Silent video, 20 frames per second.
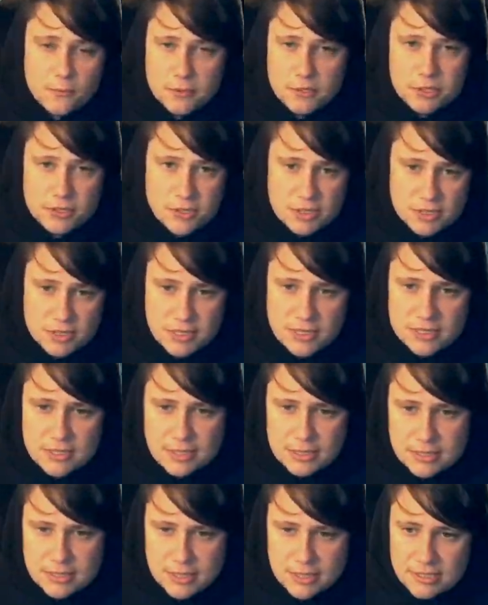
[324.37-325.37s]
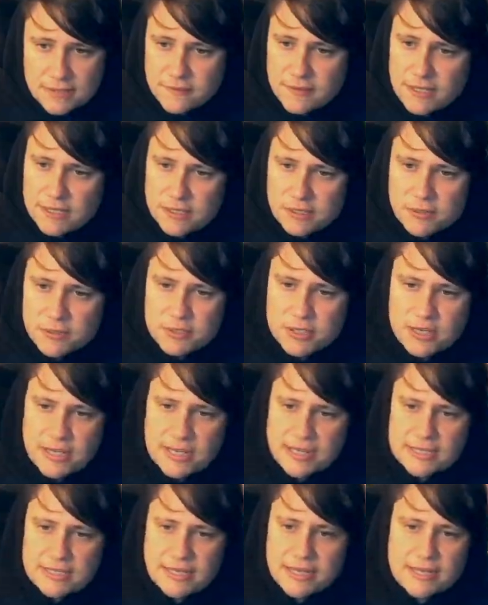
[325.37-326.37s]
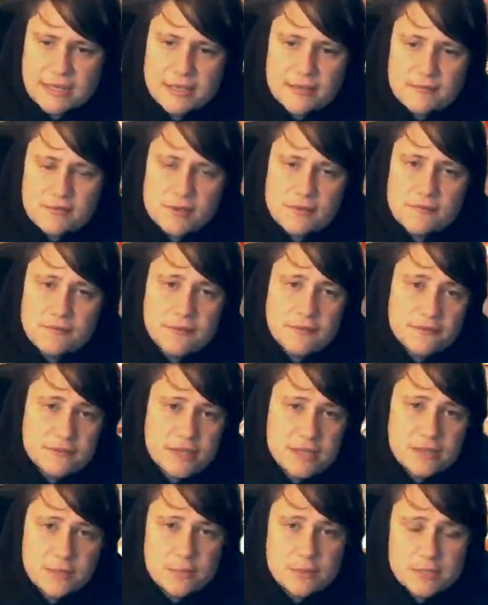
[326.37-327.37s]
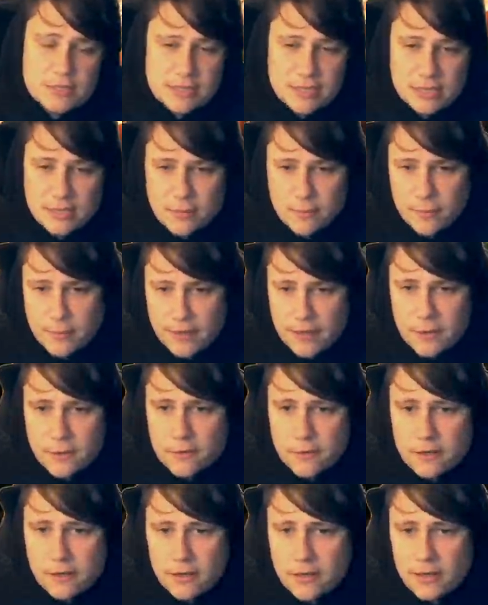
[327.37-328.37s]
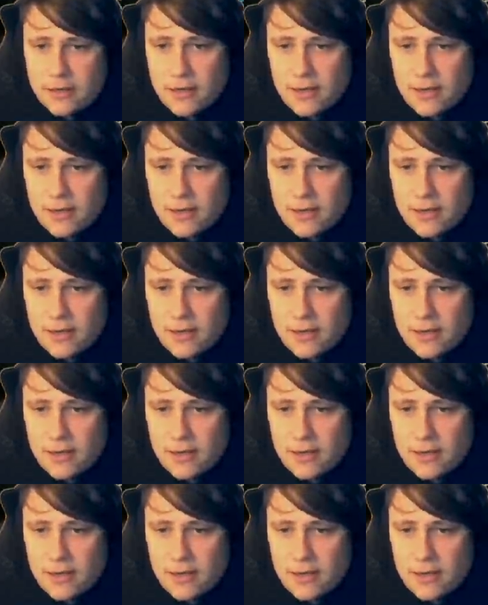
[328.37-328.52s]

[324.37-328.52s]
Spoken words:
which is successfully dodging attack gives you 15% empower